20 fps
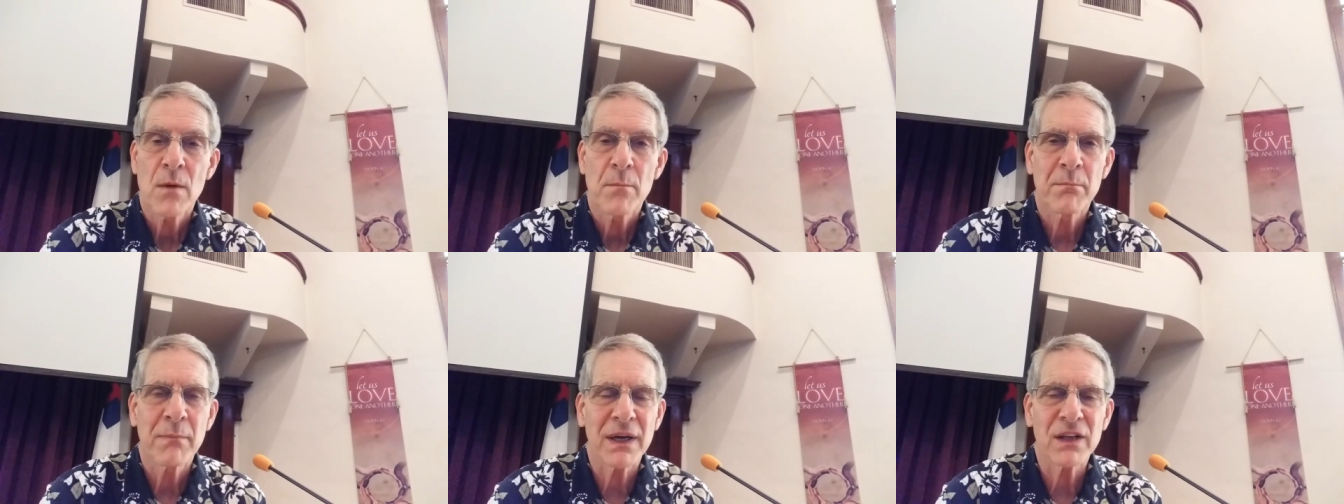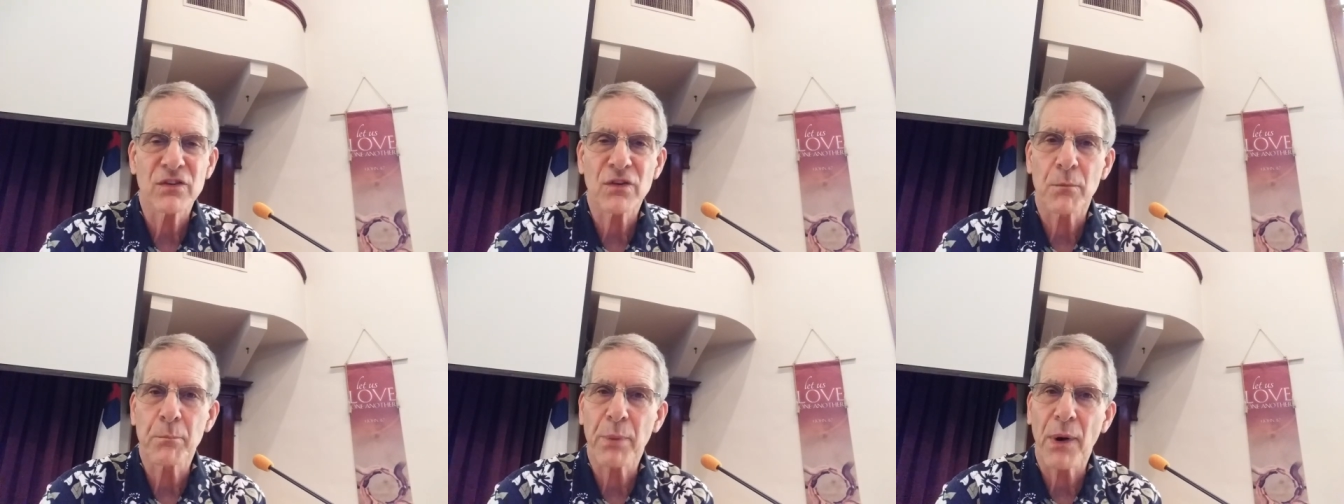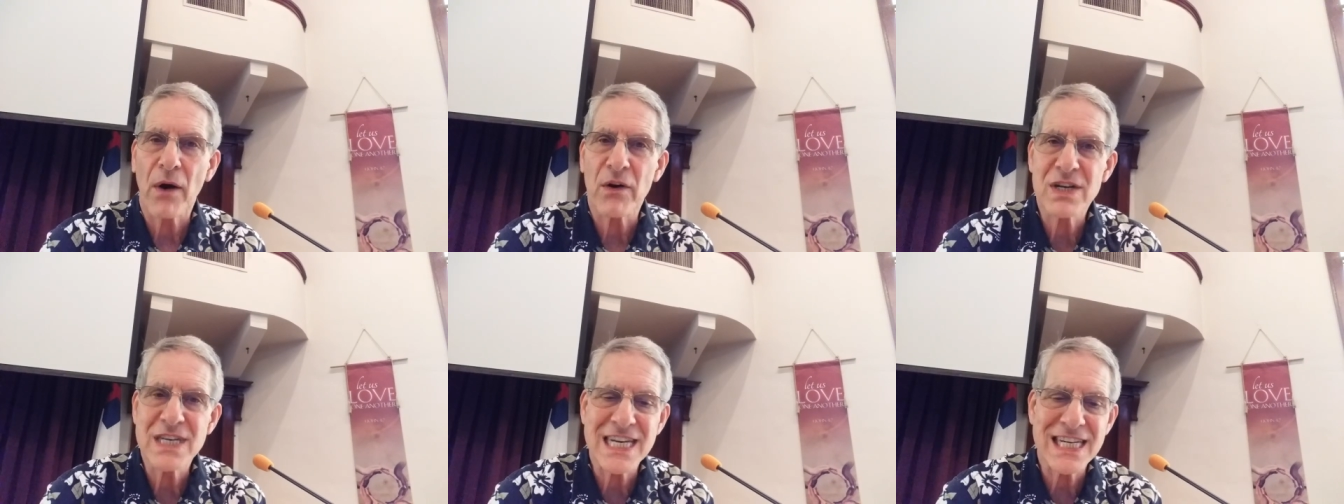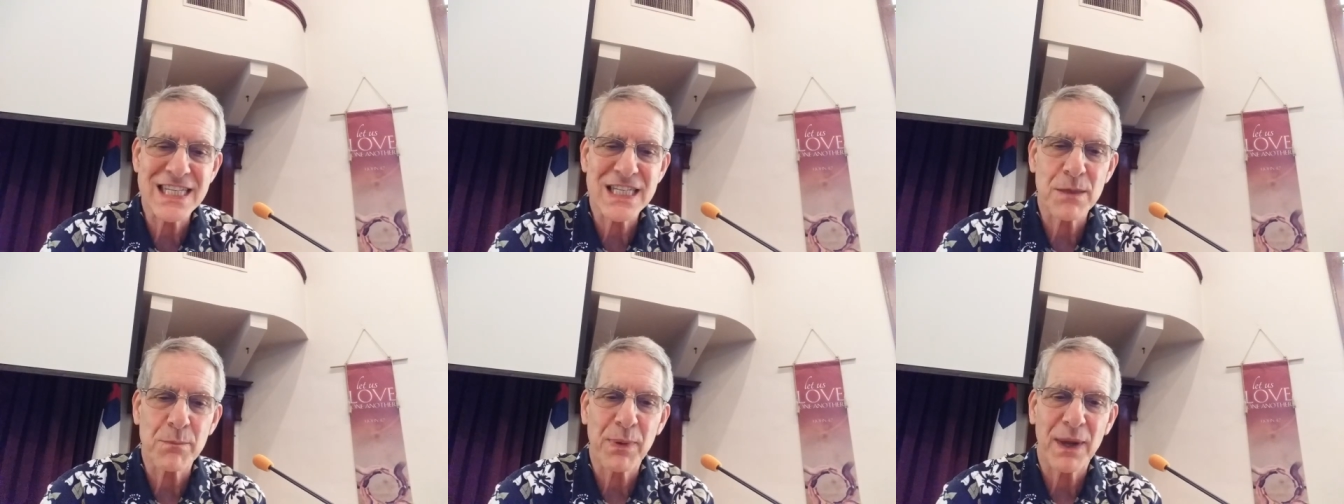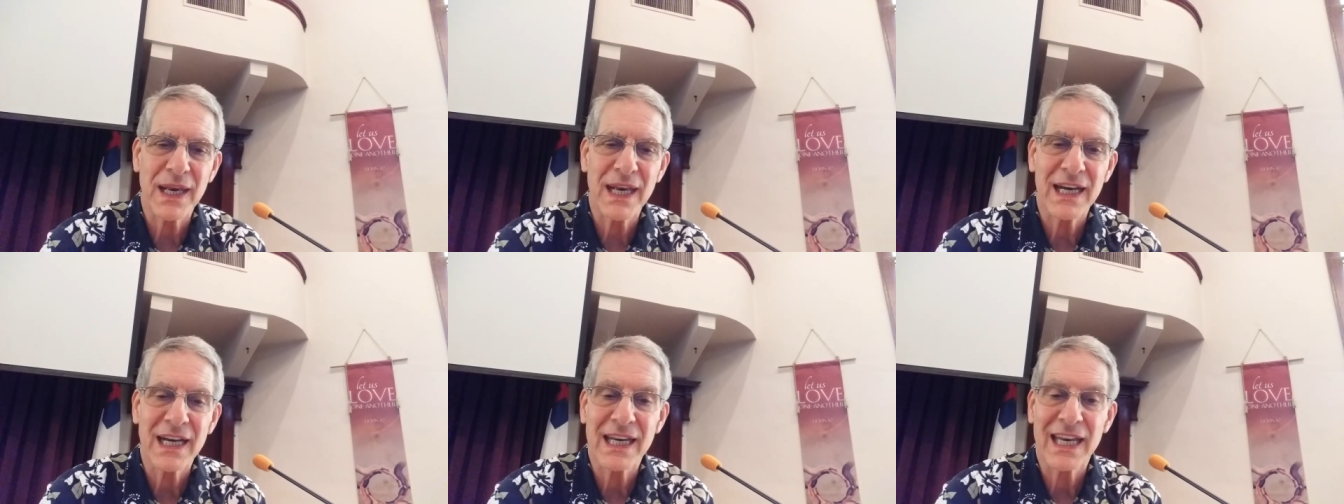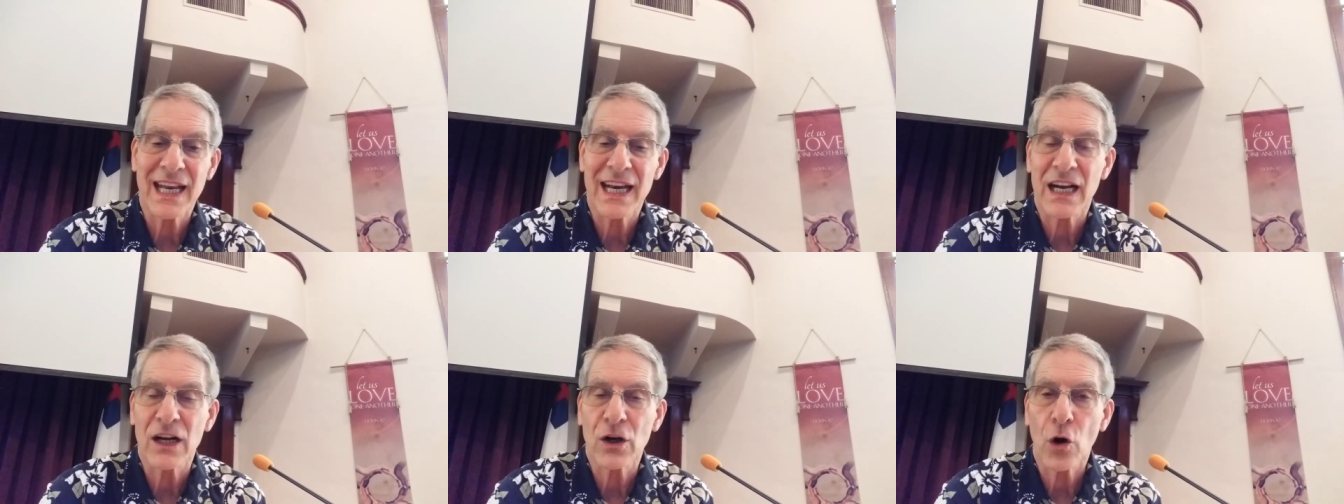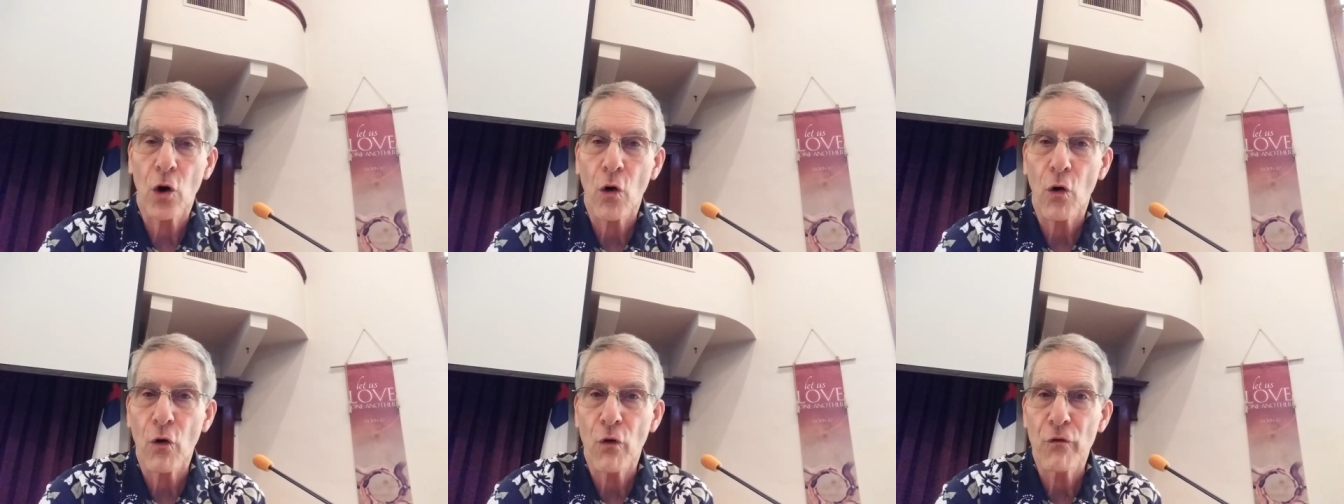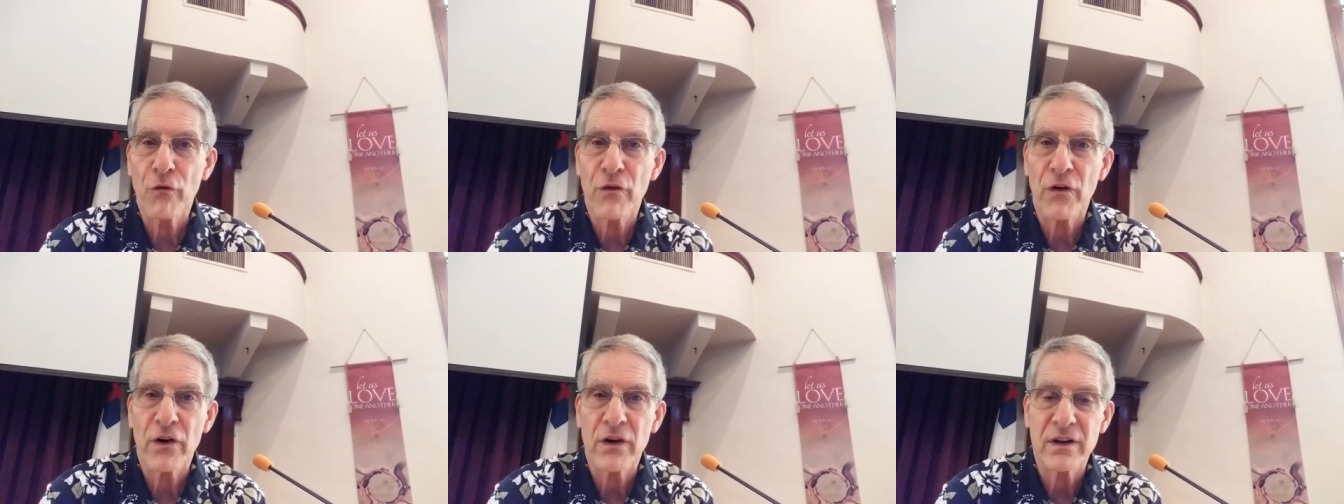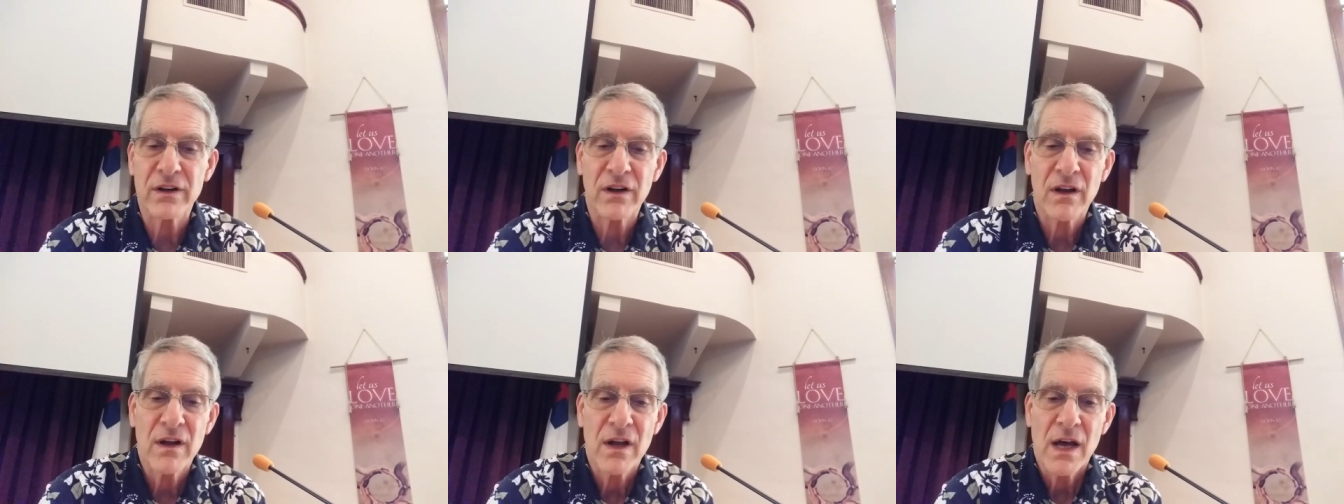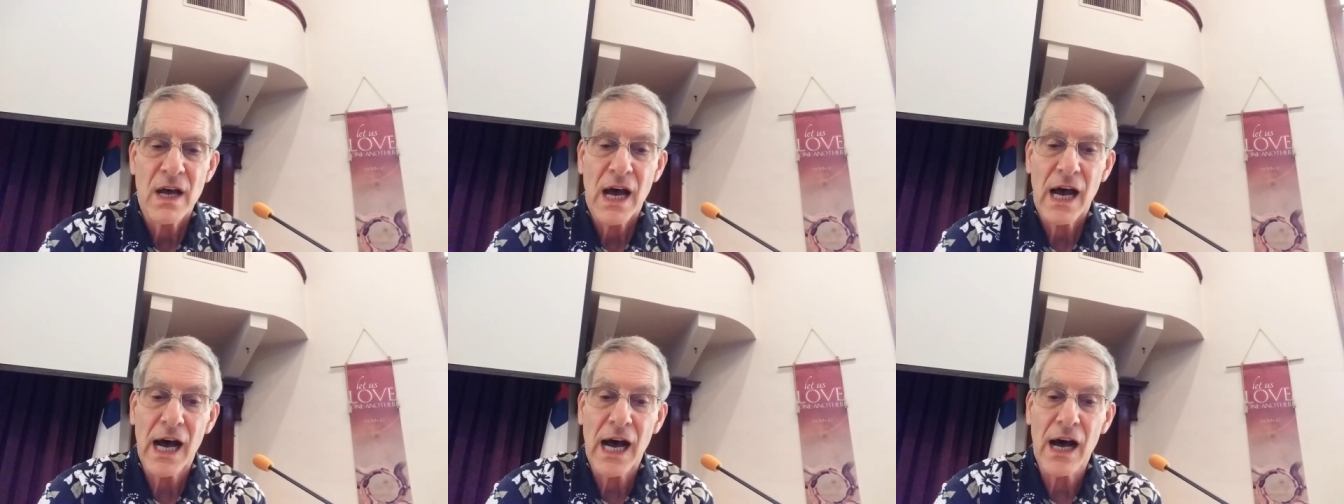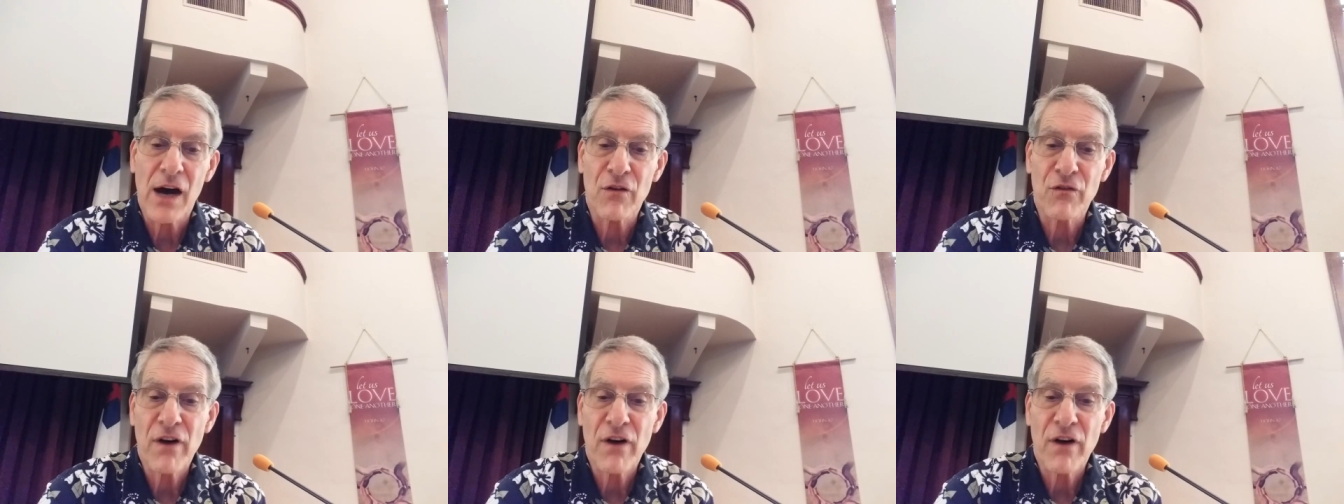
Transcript: must have participated in a covert uh,